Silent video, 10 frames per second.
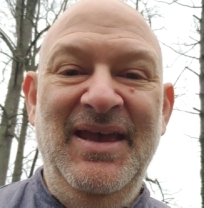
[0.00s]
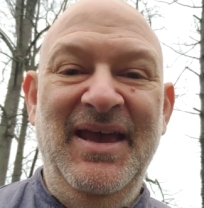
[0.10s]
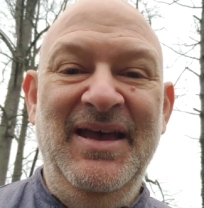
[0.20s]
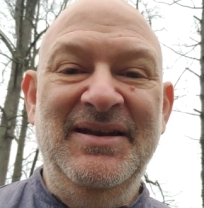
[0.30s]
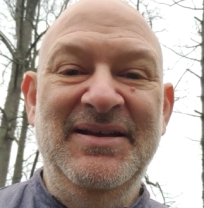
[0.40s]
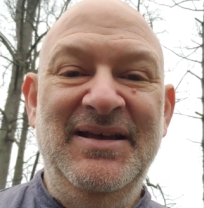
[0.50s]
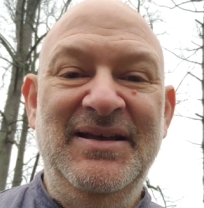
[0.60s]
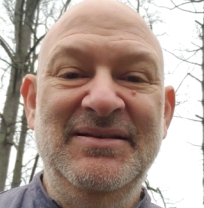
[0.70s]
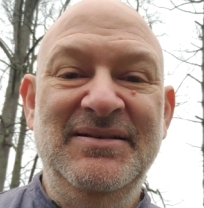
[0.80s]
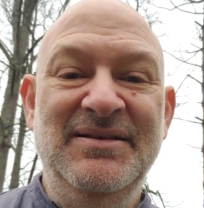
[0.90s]
And,
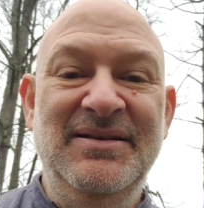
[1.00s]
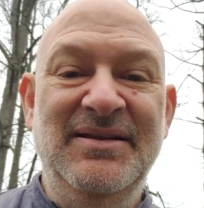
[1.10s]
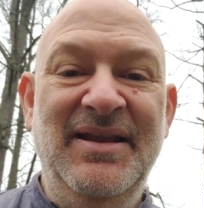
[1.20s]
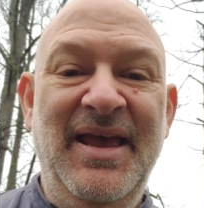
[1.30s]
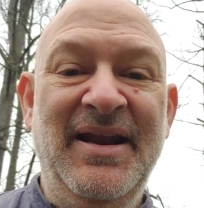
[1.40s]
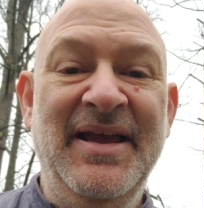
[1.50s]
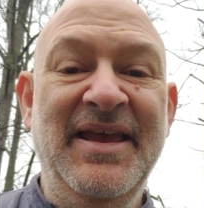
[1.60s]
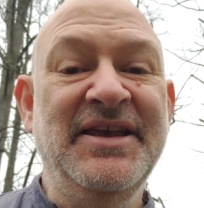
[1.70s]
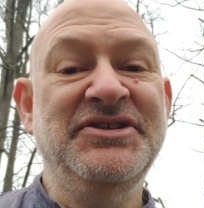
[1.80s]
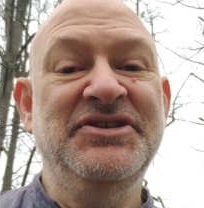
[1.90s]
uh, and I
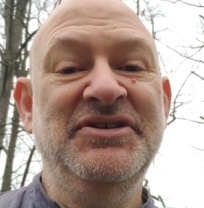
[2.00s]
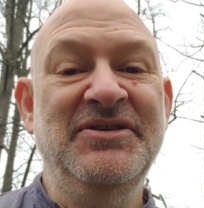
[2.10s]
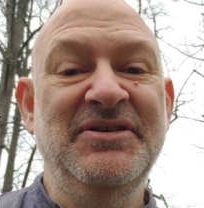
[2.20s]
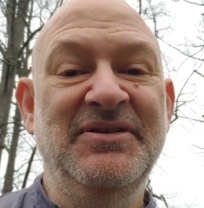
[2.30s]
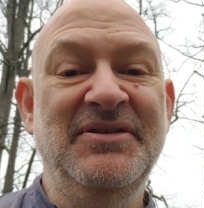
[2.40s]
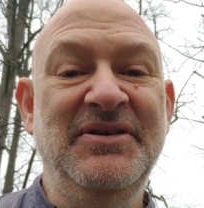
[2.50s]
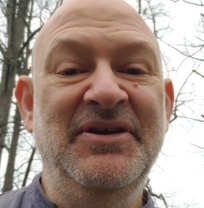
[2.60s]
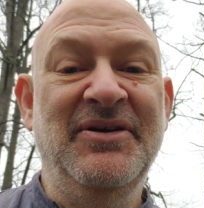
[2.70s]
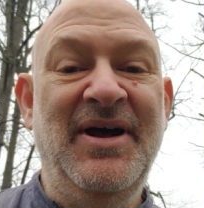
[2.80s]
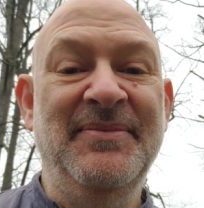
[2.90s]
guess you
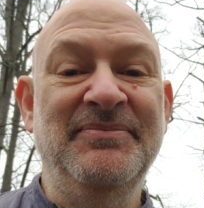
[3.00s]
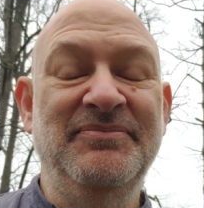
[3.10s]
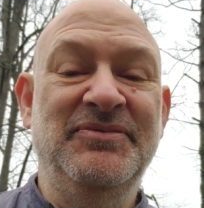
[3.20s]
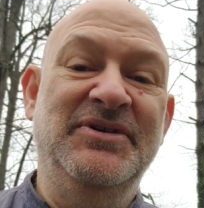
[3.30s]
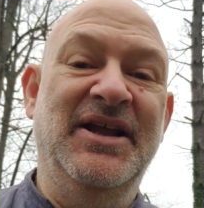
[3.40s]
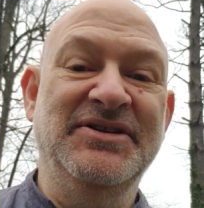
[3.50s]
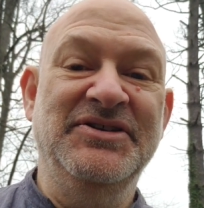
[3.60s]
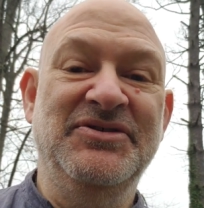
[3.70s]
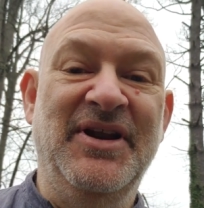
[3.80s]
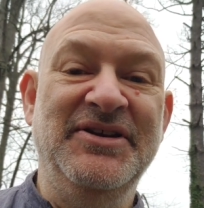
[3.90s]
know, I'm not
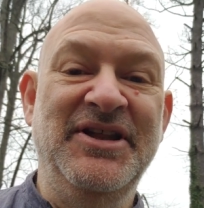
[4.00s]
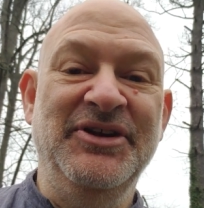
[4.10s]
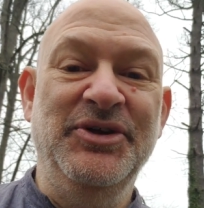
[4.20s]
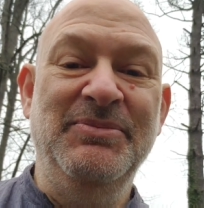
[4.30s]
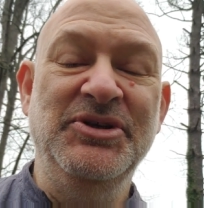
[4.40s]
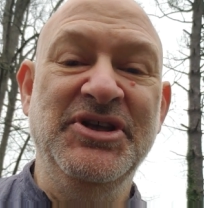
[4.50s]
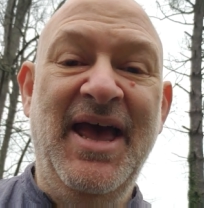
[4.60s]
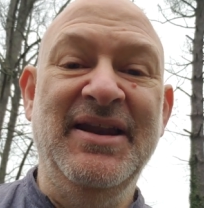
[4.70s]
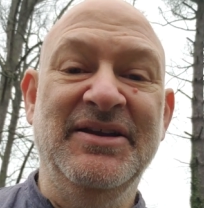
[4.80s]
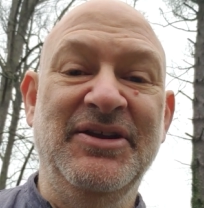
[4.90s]
just trying to tell you an amusing
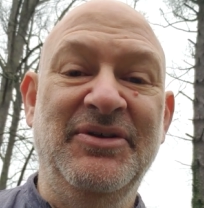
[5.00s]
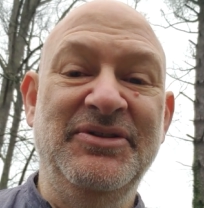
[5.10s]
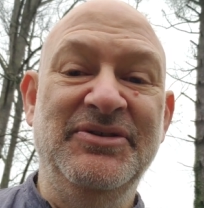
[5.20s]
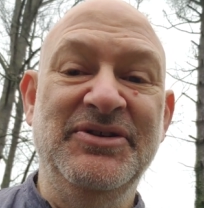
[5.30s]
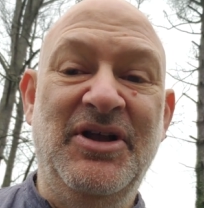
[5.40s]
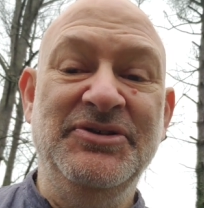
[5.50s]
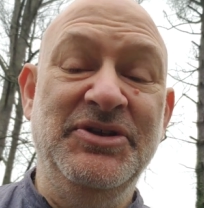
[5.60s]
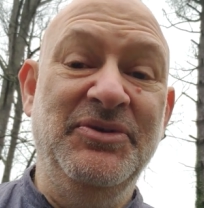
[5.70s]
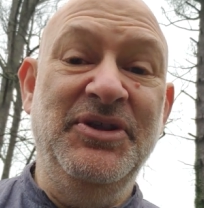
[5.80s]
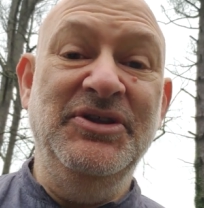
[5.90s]
anecdote. There's
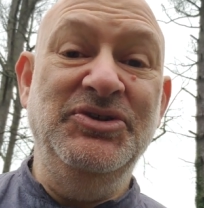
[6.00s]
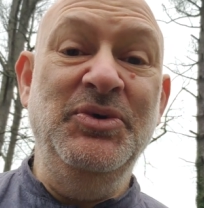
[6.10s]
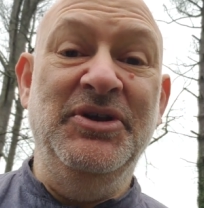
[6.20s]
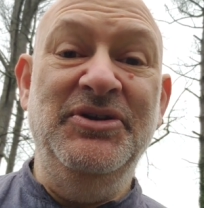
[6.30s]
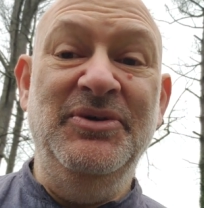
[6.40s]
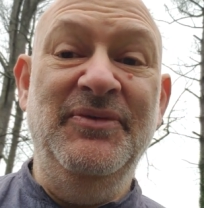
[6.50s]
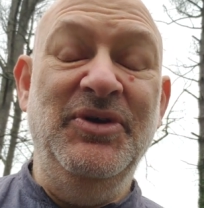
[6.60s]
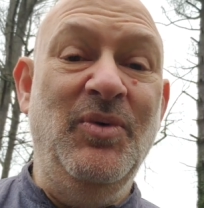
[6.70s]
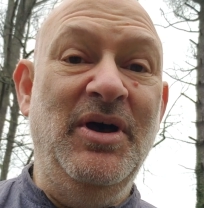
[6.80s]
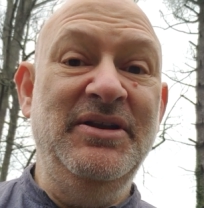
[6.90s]
also things you can do if
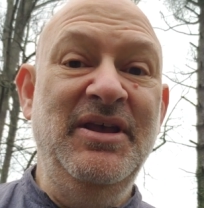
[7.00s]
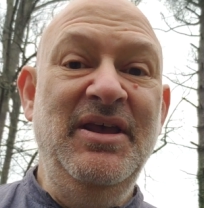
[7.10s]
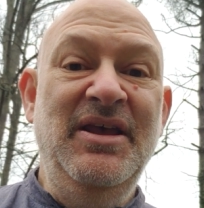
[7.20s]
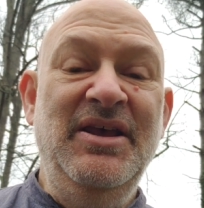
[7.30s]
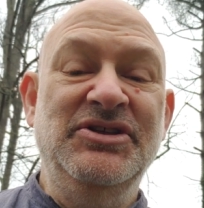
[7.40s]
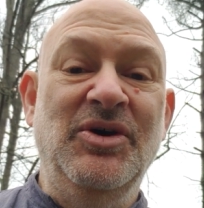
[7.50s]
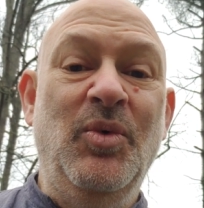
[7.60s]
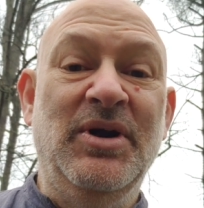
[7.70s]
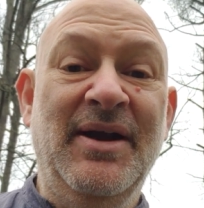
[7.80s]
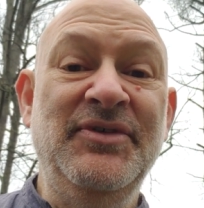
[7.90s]
you want. So
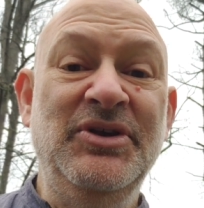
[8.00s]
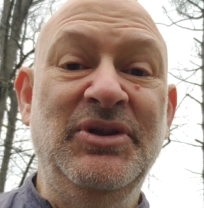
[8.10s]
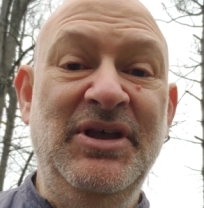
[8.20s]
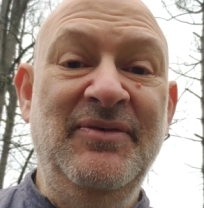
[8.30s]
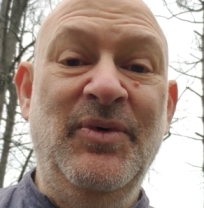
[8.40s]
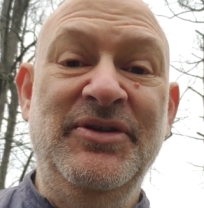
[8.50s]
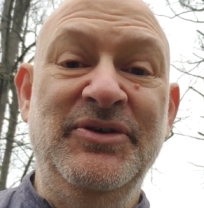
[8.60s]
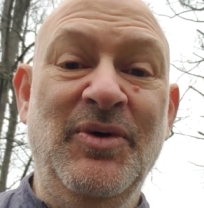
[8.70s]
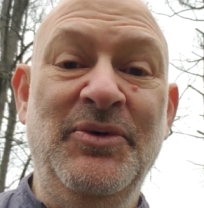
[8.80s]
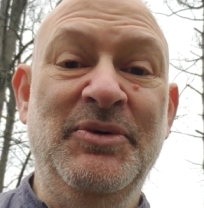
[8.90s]
wherever you live, whether
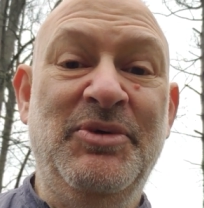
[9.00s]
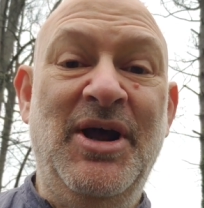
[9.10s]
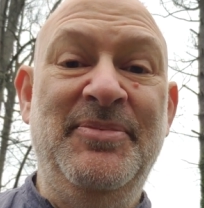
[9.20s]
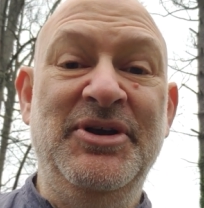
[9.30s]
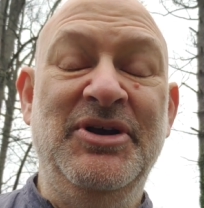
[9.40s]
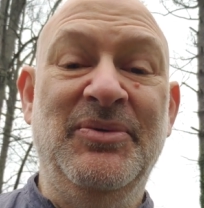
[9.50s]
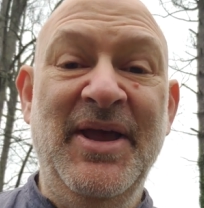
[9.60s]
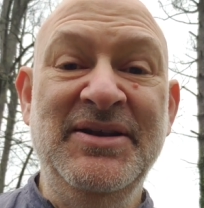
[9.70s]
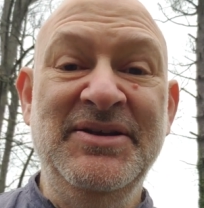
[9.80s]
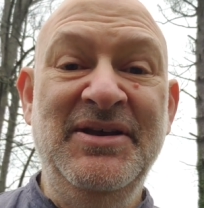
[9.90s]
you own the property or
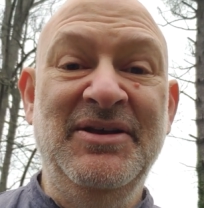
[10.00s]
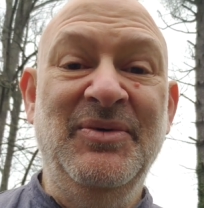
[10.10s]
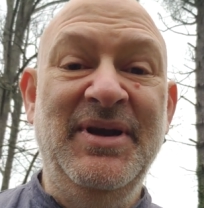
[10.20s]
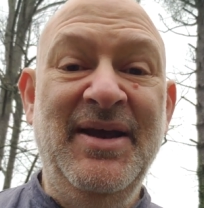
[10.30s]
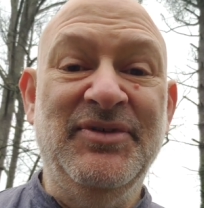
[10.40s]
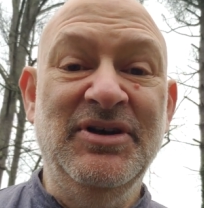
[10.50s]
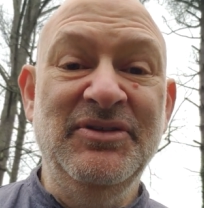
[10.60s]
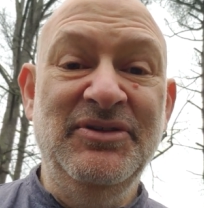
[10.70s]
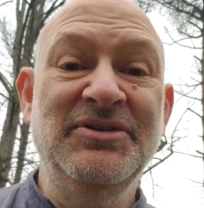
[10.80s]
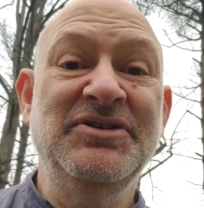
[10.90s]
rent it or whatever,
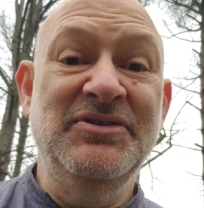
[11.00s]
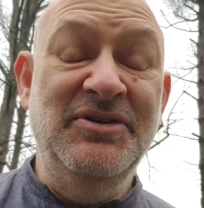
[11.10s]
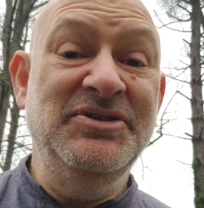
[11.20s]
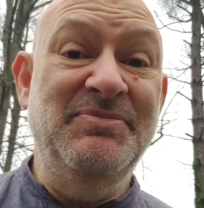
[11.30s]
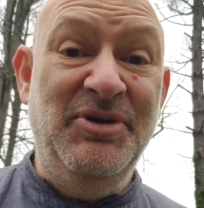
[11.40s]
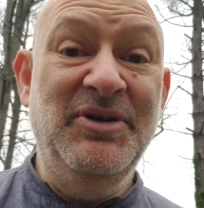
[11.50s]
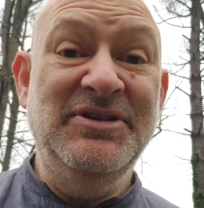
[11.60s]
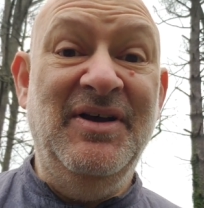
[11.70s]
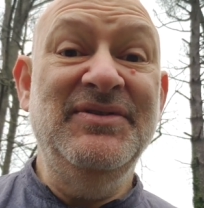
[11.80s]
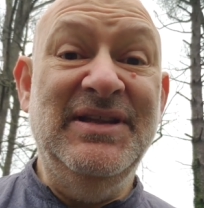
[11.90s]
there's there's
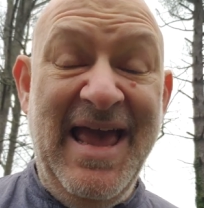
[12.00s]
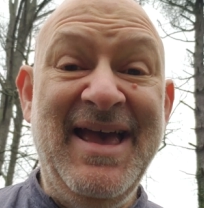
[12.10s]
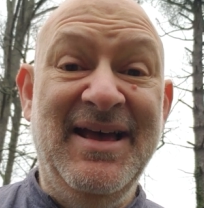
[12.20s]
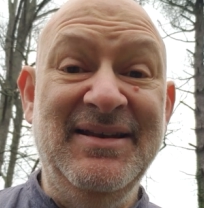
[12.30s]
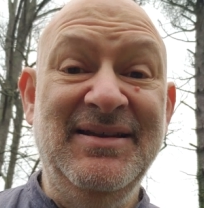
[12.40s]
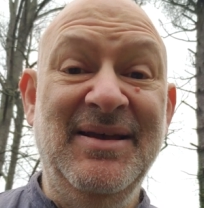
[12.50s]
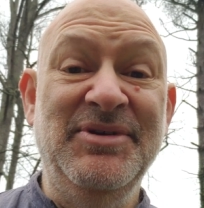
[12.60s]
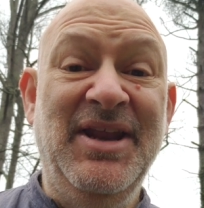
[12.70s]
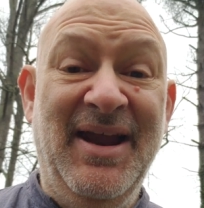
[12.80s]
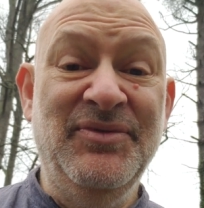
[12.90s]
spirits of the land. I
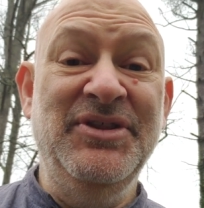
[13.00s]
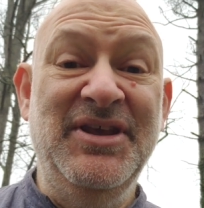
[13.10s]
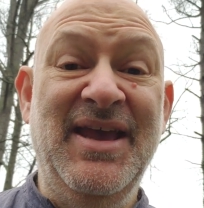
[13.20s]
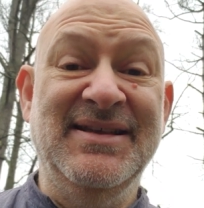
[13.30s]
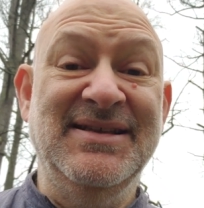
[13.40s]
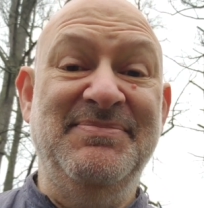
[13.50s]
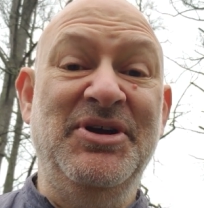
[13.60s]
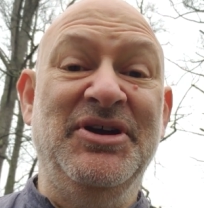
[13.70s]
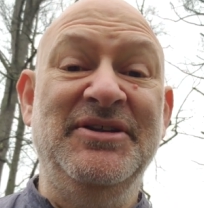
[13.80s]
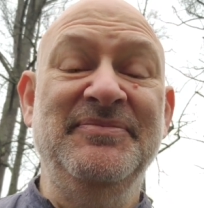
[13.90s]
mean, everything has a
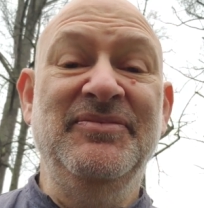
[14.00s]
spirit.